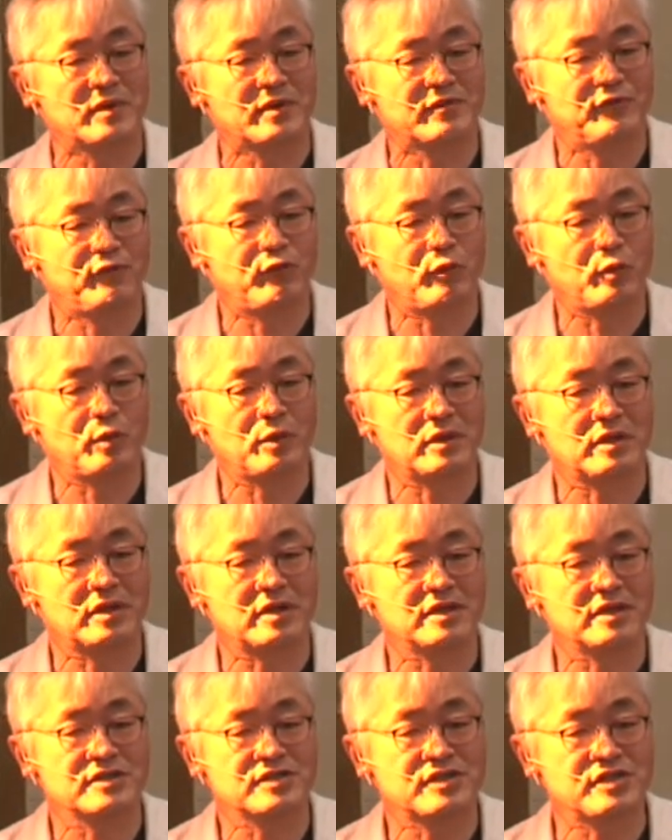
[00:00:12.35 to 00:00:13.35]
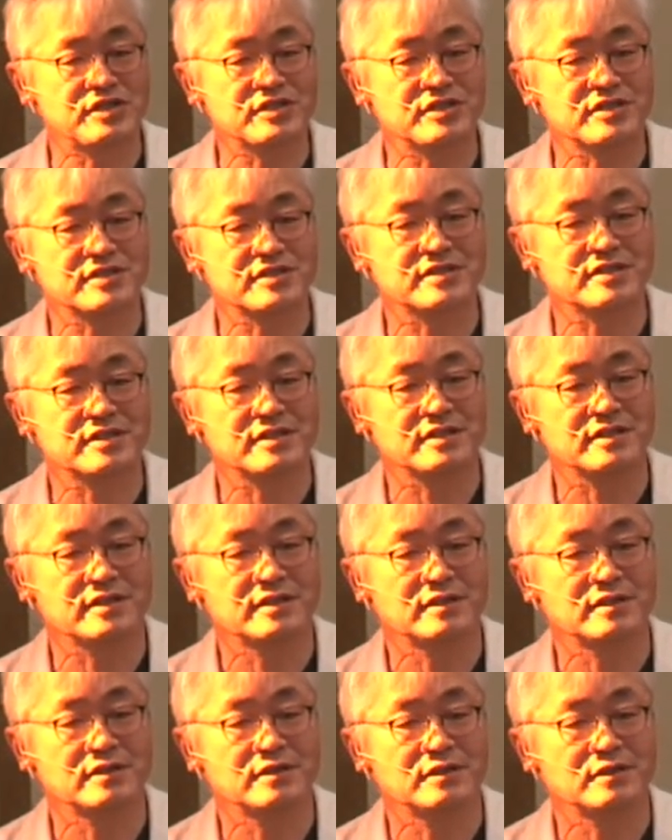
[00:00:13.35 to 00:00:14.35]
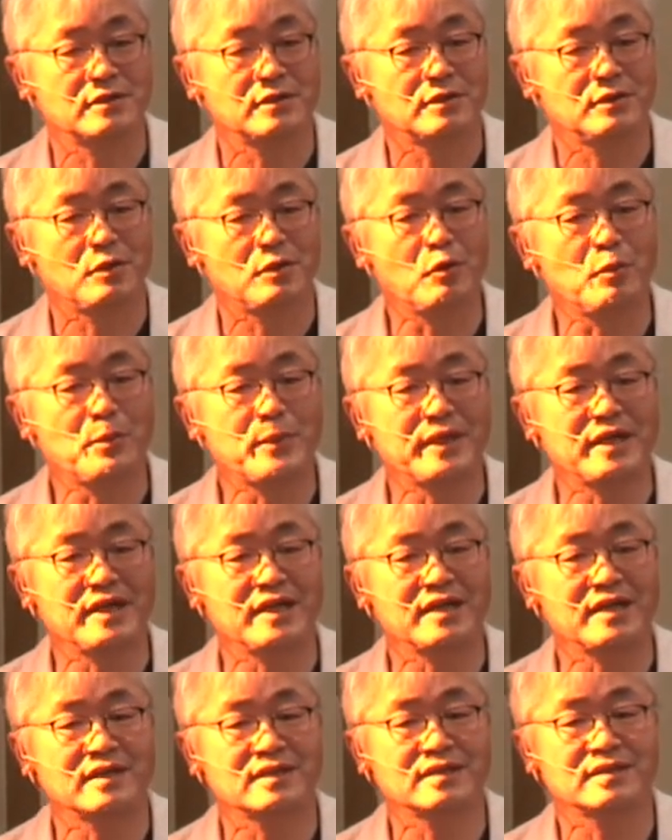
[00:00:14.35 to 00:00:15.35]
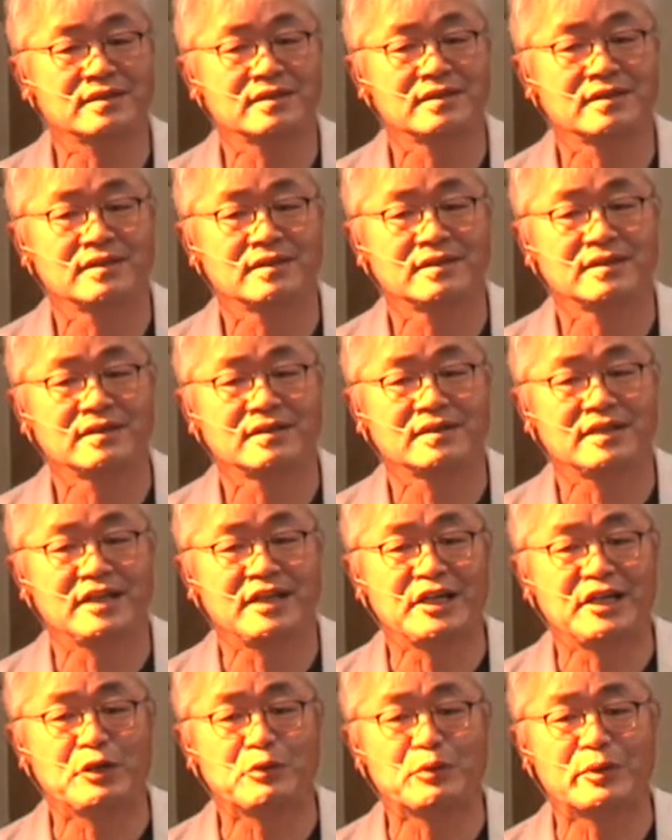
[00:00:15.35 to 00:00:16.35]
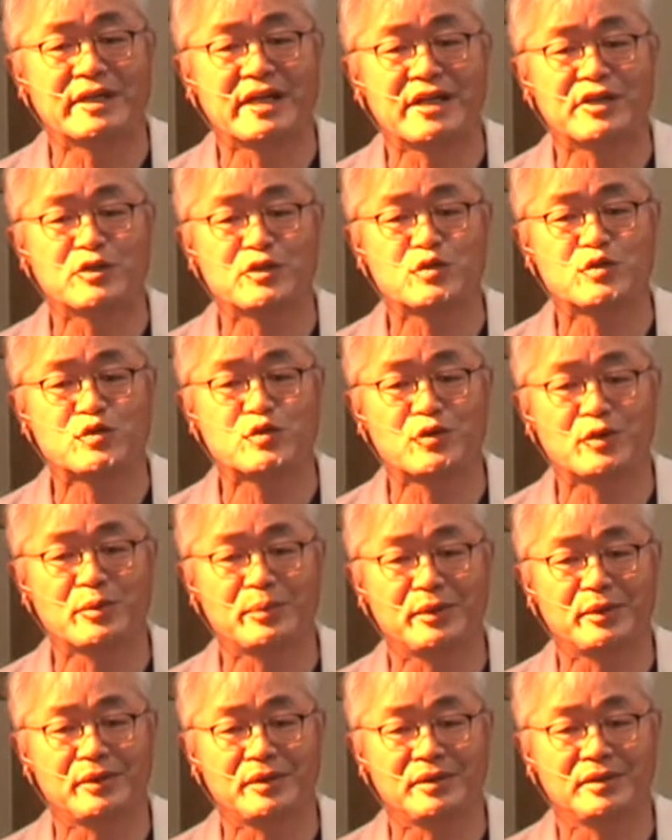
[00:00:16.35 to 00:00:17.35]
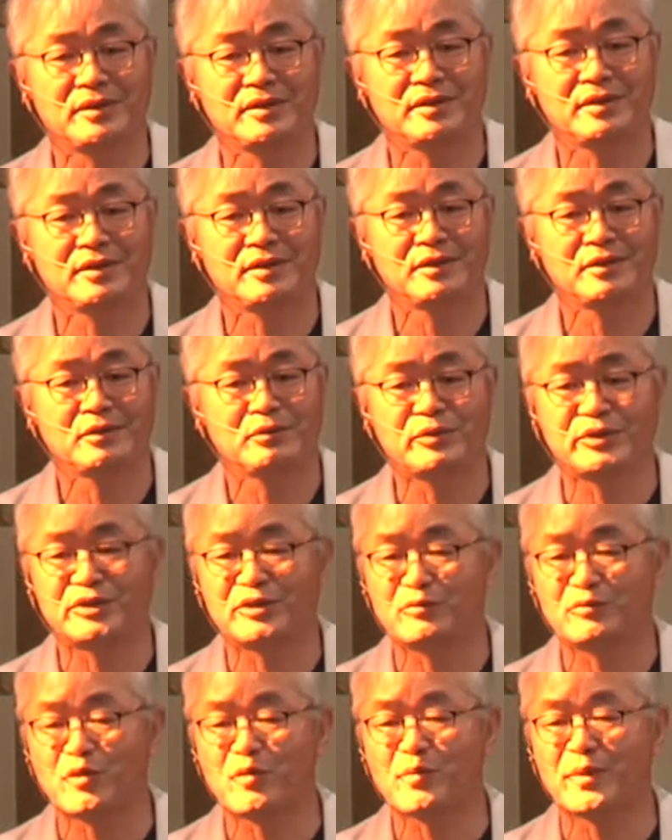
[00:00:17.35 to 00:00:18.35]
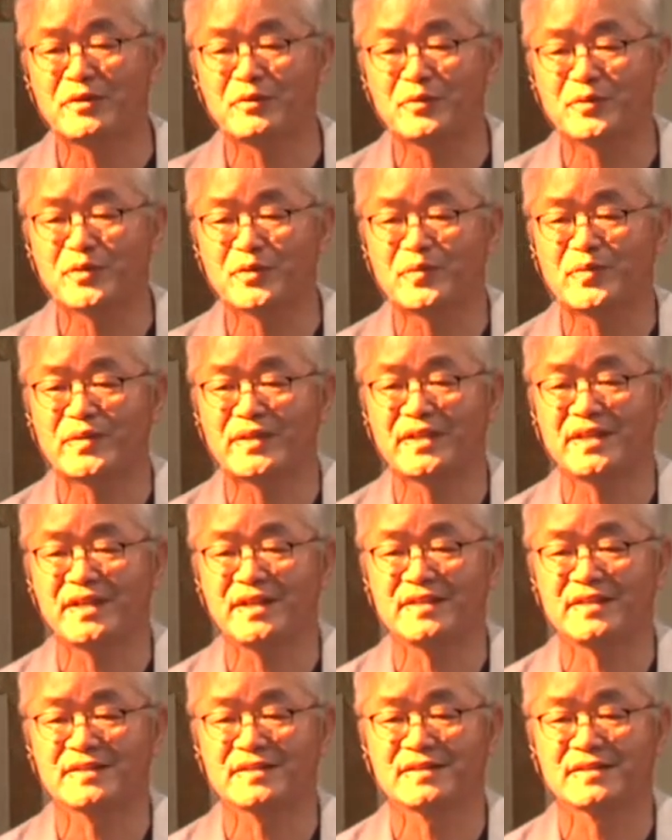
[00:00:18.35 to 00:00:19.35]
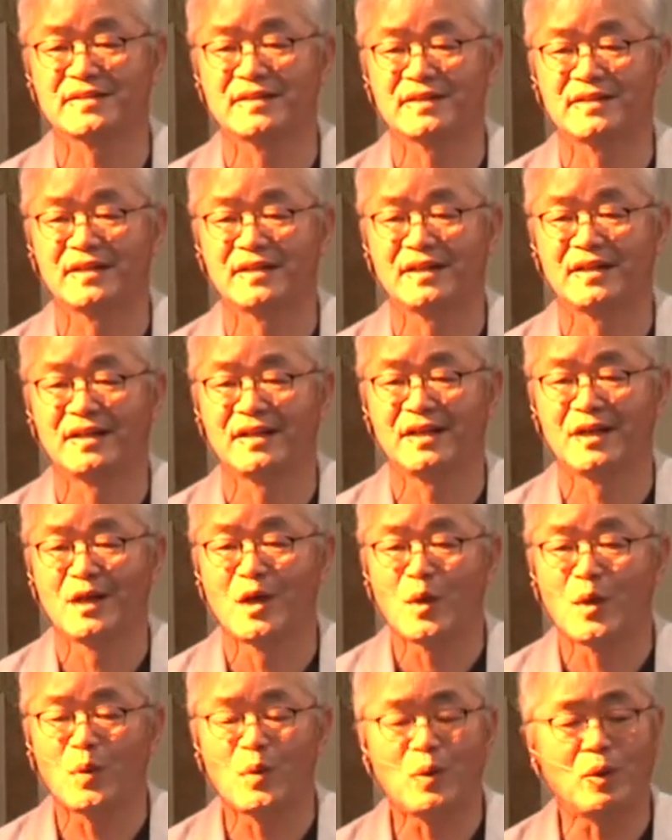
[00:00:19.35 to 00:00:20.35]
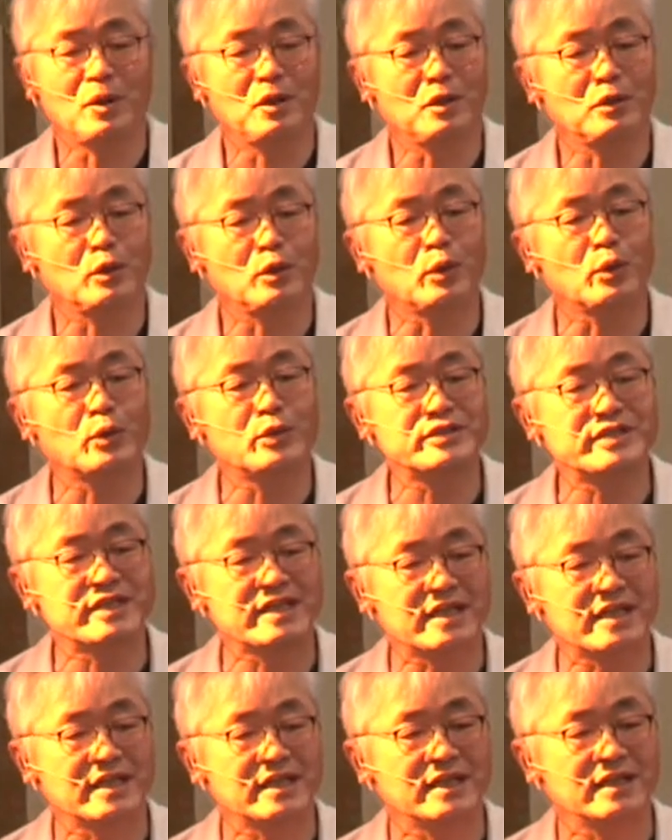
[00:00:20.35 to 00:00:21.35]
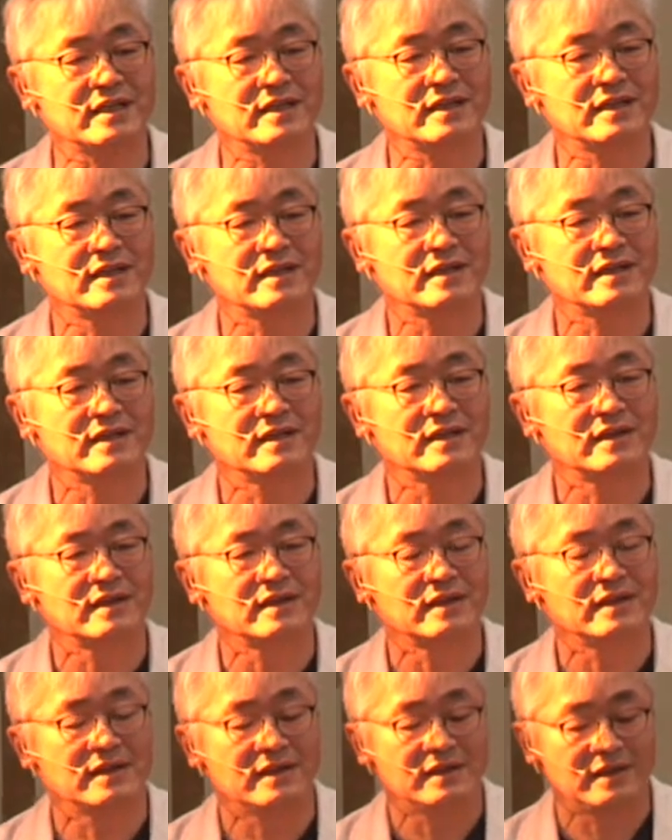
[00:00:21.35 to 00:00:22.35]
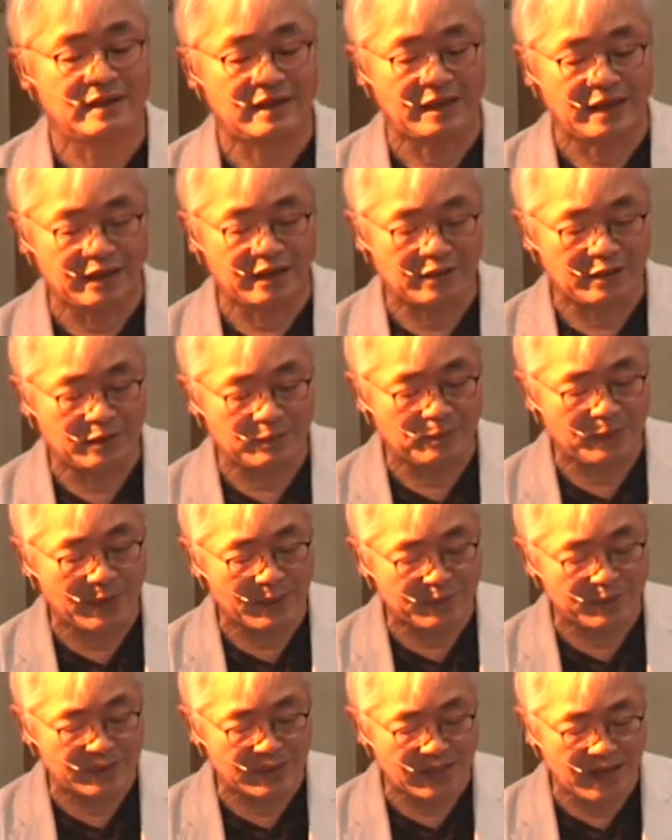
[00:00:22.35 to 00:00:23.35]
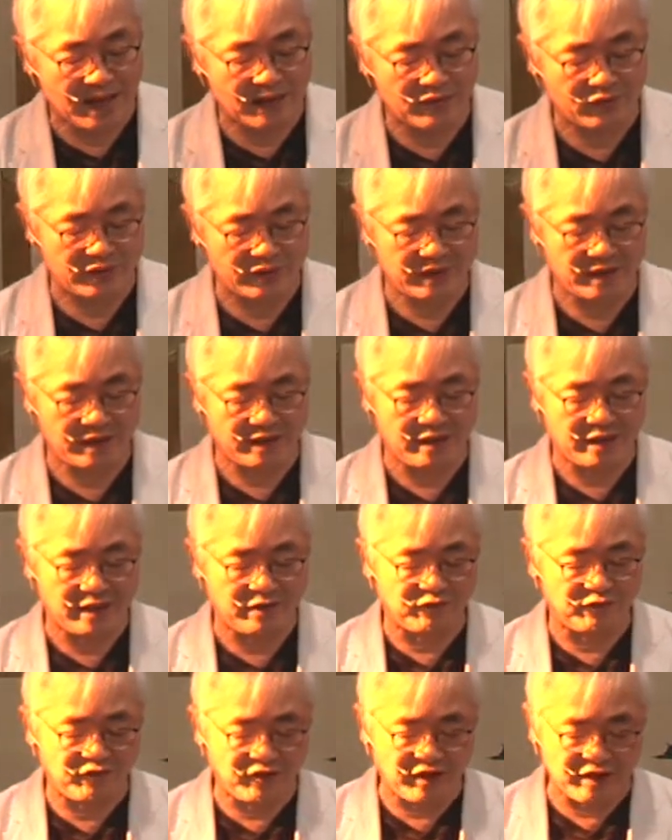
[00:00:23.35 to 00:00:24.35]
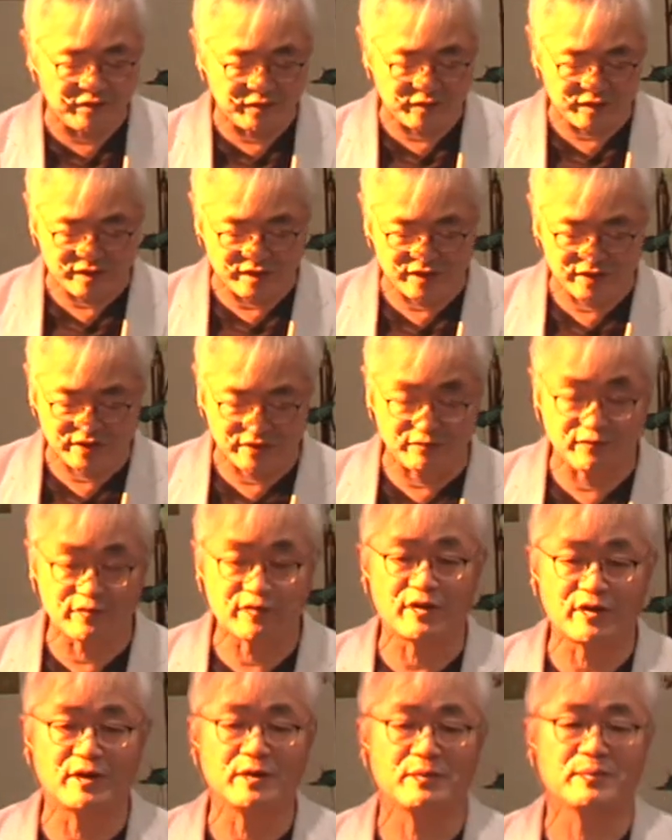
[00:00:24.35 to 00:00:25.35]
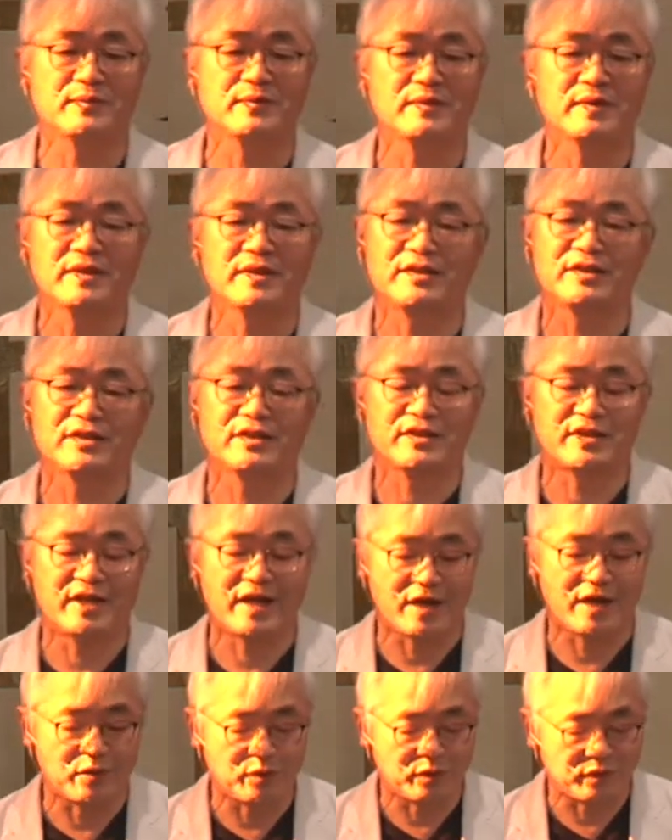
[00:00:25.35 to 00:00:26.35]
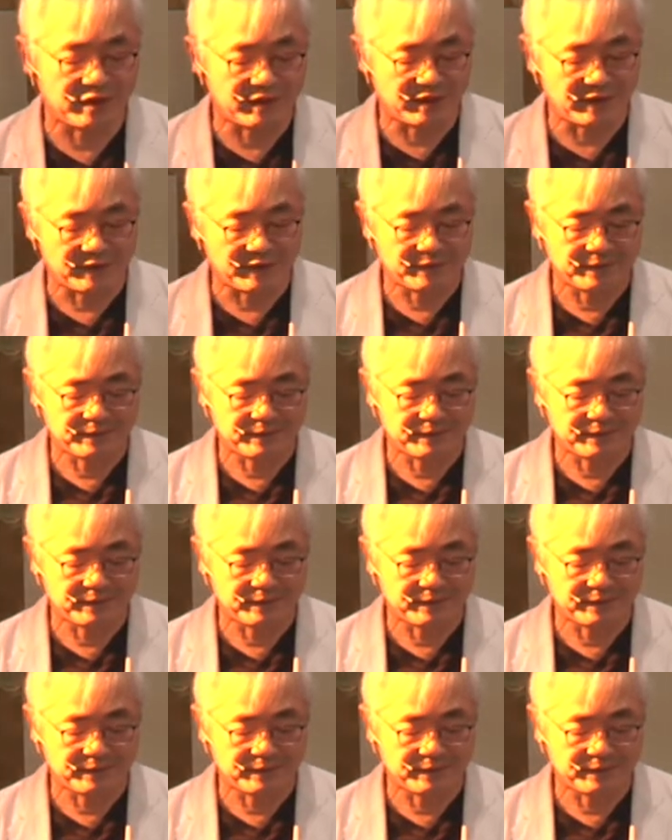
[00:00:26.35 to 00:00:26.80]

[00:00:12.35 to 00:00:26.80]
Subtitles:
for Jesus, hoping that he will get in trouble with the Roman authorities, or losing in popularity and favors from the crowd.